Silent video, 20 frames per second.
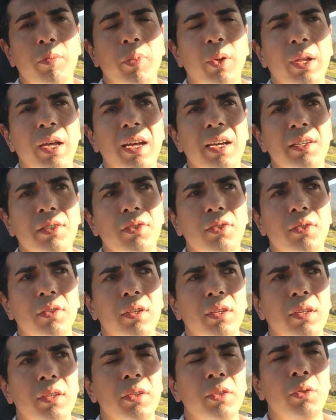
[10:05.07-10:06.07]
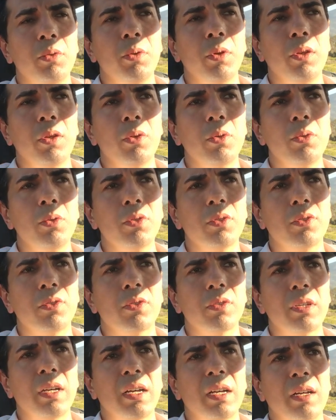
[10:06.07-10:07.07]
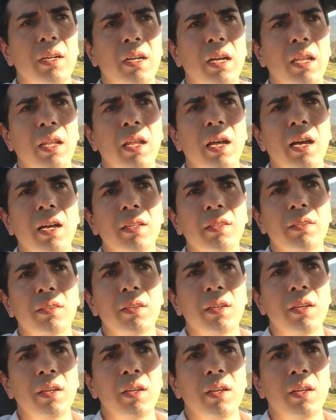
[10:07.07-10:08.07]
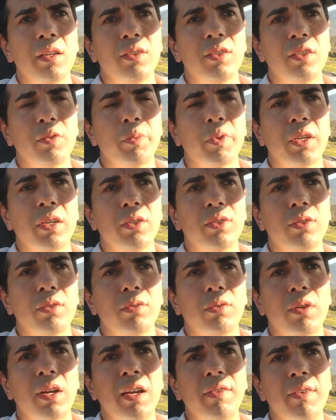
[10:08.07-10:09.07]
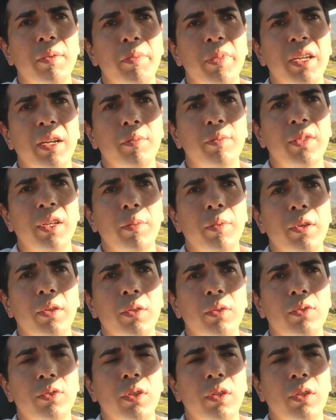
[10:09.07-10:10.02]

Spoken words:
Plus, you lose a lot just because you drive a BMW.